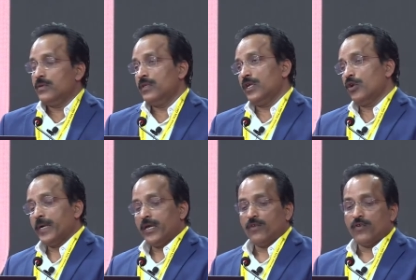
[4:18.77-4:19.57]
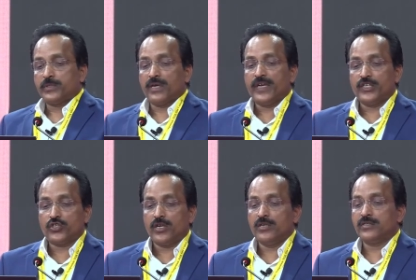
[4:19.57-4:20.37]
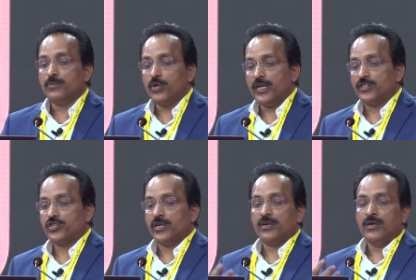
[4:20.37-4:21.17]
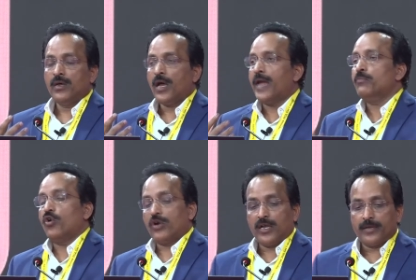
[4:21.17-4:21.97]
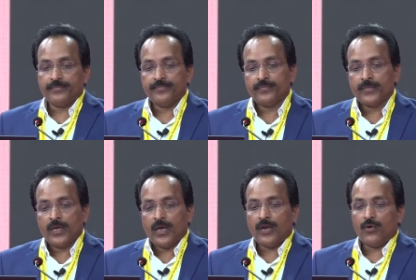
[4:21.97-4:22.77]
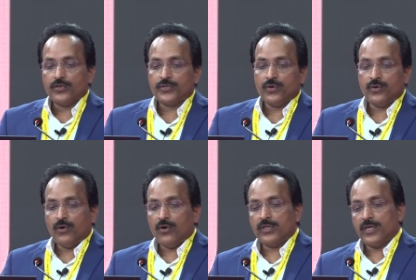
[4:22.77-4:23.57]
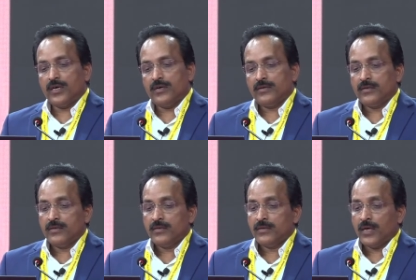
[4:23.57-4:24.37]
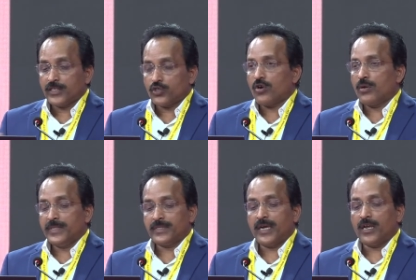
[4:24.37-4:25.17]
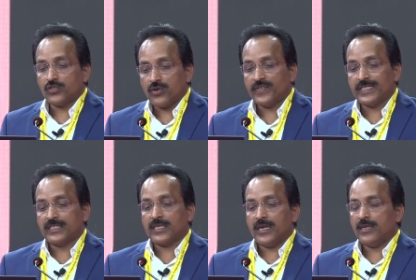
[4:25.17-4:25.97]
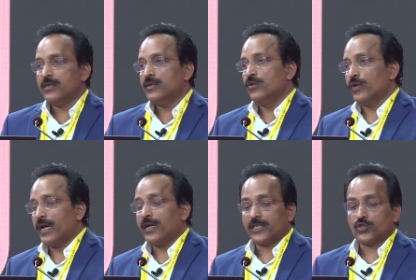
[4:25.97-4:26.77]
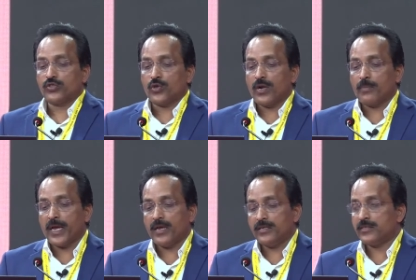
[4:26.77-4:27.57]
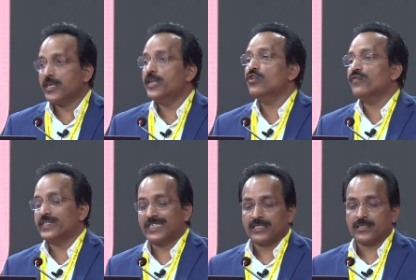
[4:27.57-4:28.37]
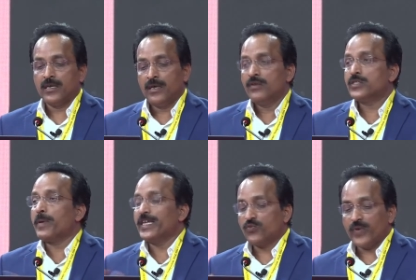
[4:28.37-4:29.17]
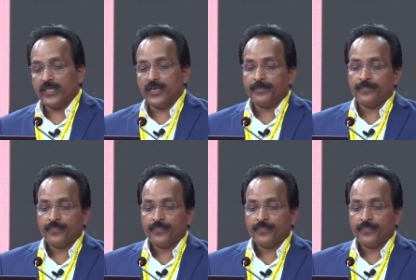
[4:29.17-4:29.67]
in the domain of observation, simulation and modeling, and also on the astronomy side, astrophysics side, looking at exosolar planets, heliophysics, space weather,